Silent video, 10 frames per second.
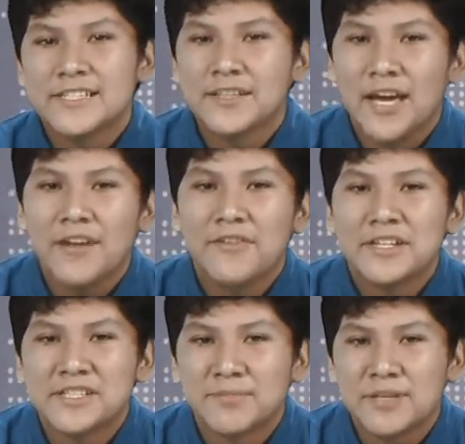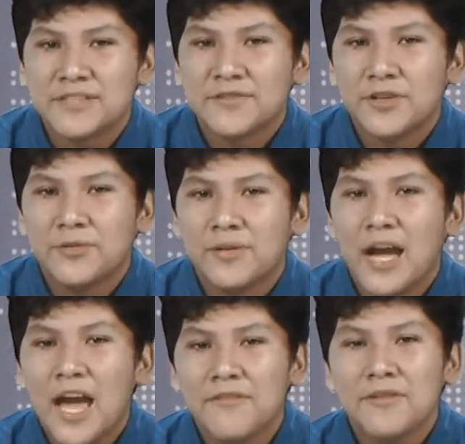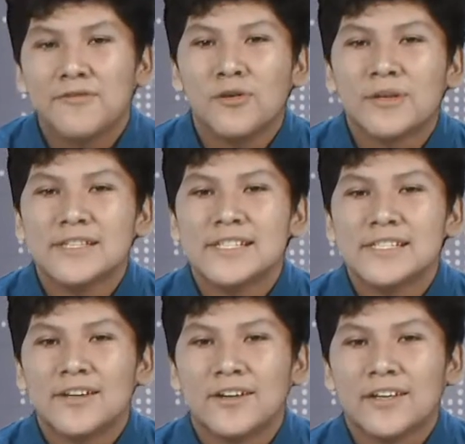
And AdVid is the place for you. AdVid focuses on